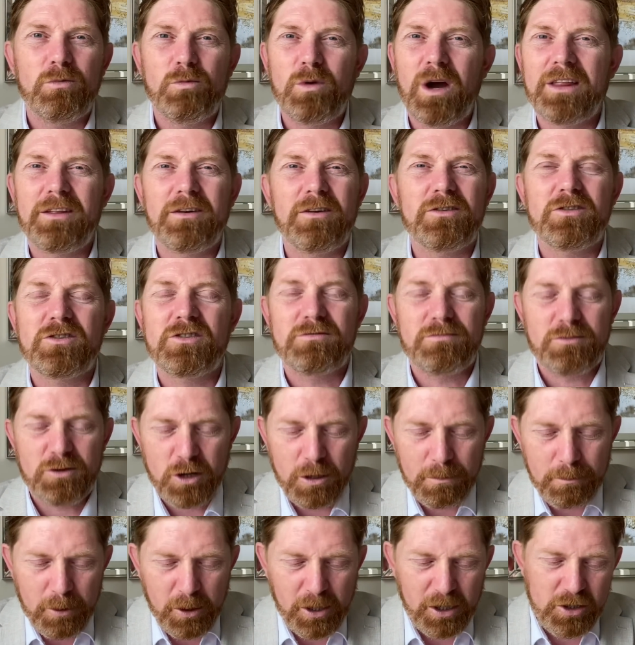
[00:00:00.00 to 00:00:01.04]
Whether it's your
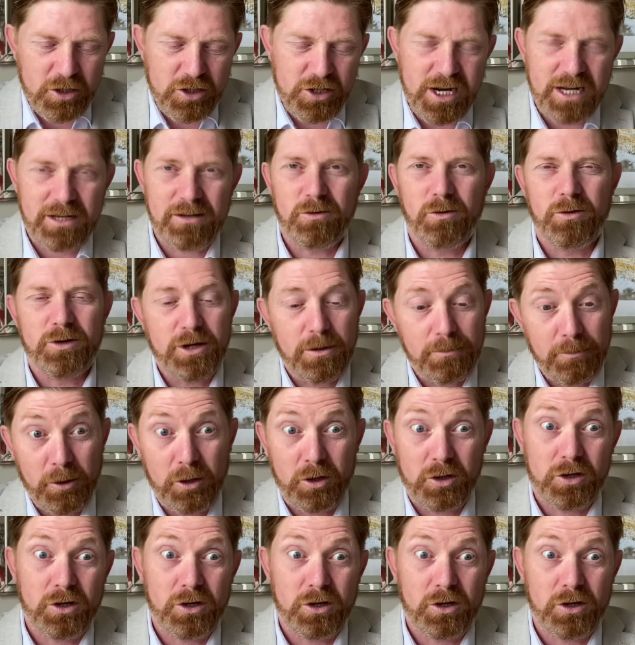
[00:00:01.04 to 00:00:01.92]
book is shit or your book's